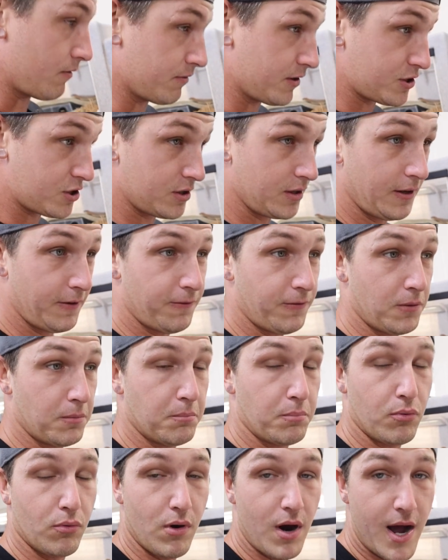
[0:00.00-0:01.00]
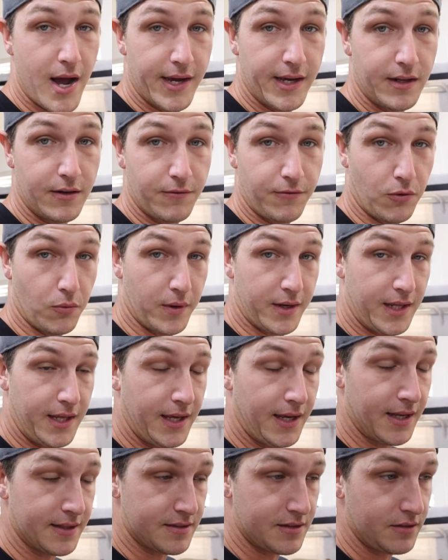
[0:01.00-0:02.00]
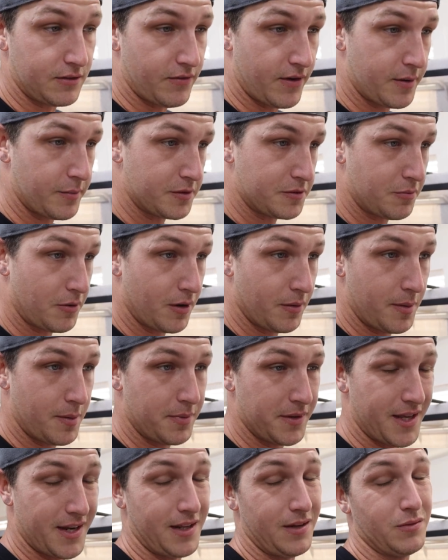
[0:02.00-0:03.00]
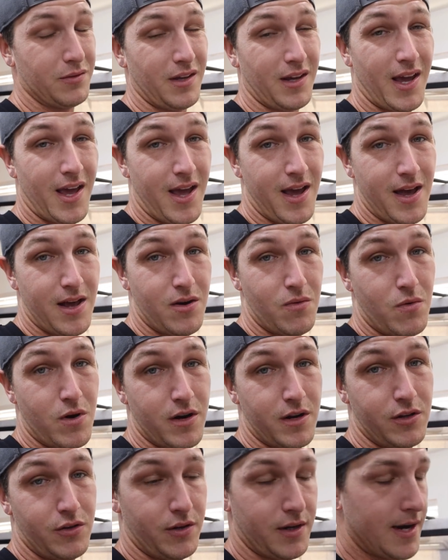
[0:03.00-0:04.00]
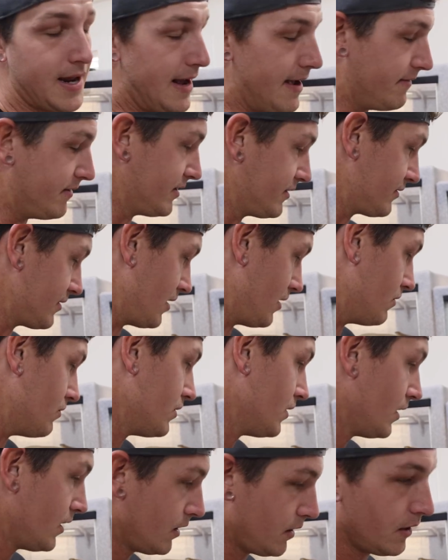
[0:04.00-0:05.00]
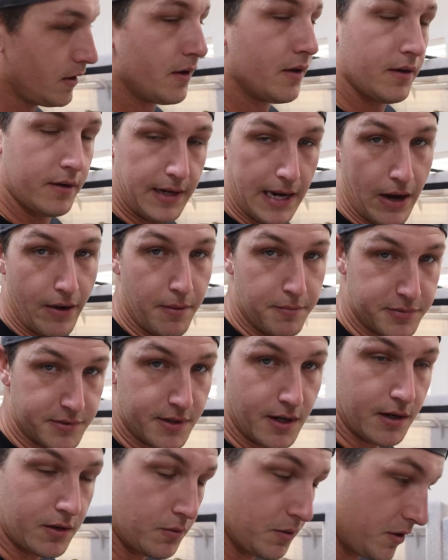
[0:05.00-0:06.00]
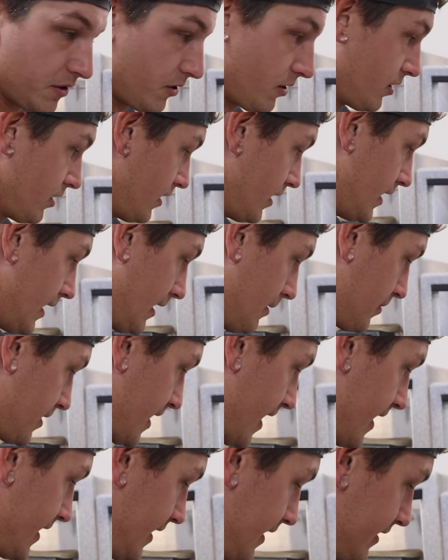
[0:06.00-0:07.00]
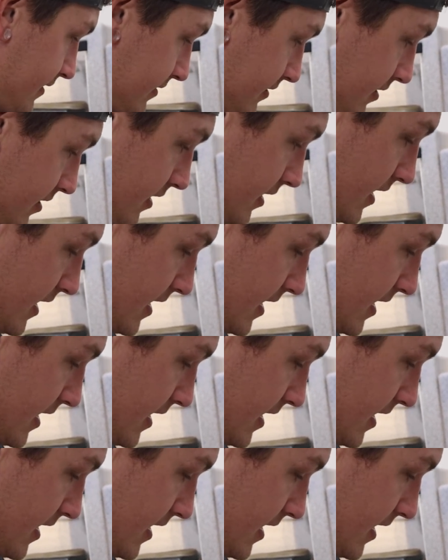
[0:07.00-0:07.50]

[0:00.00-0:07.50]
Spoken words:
originally for Brian for when he gets his venomous permit, but then he was like, hey, I don't want it, you can have it. So now I'm stuck with an Amidites.